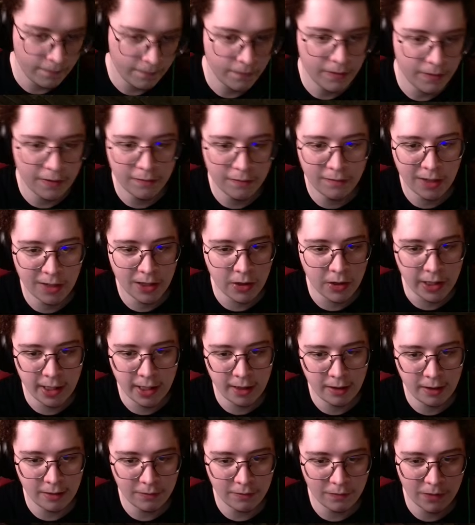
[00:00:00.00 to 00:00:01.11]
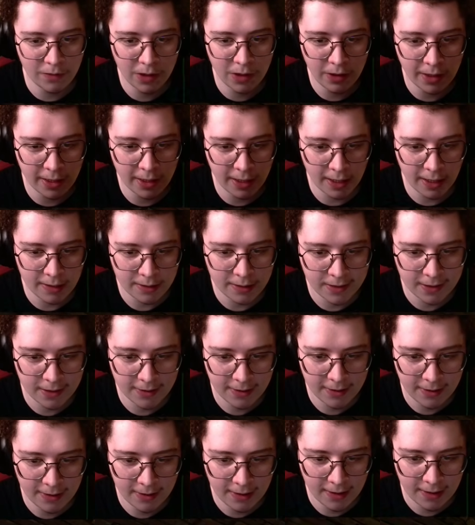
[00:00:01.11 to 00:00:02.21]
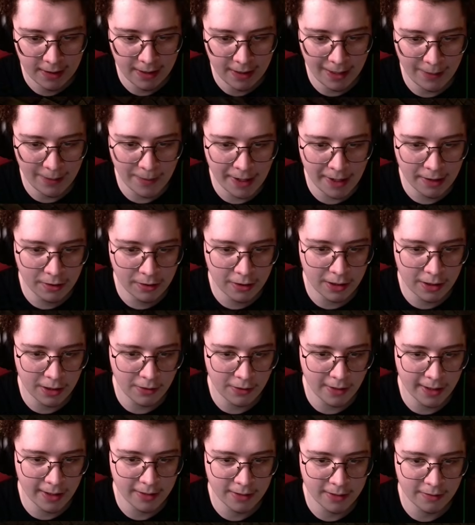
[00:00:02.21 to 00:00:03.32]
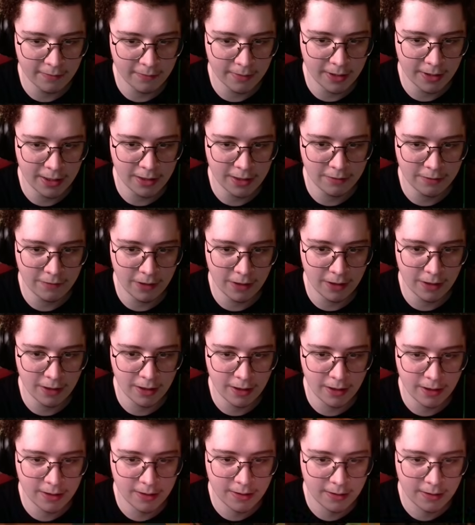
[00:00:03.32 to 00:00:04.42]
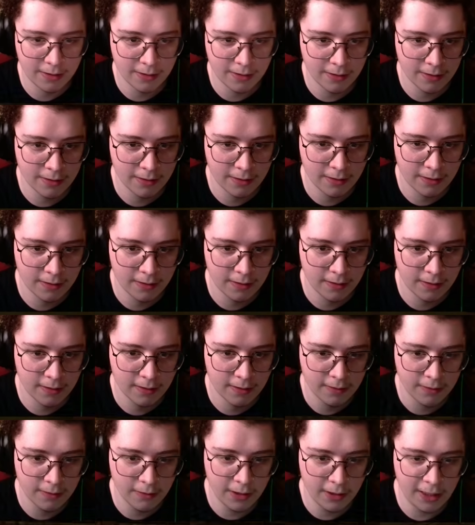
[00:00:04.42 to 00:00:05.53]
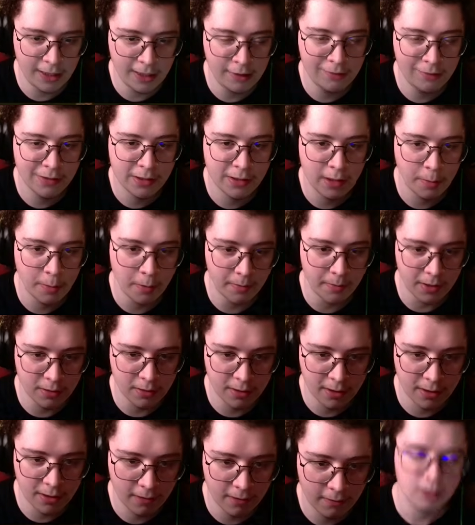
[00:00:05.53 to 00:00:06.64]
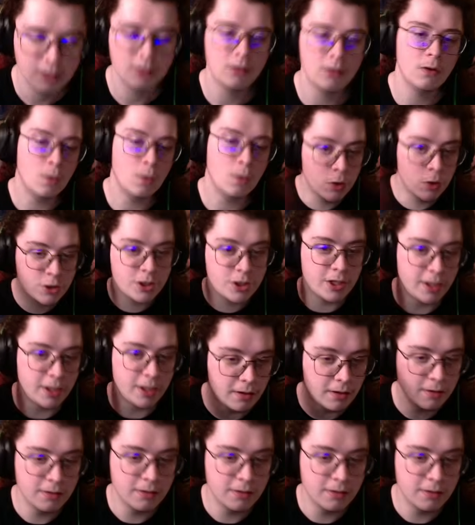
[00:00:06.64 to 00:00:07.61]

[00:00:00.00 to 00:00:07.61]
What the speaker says: Very, very nice. He may look aggressive, but he's very nice. Look, you didn't even step on me just now. Or she.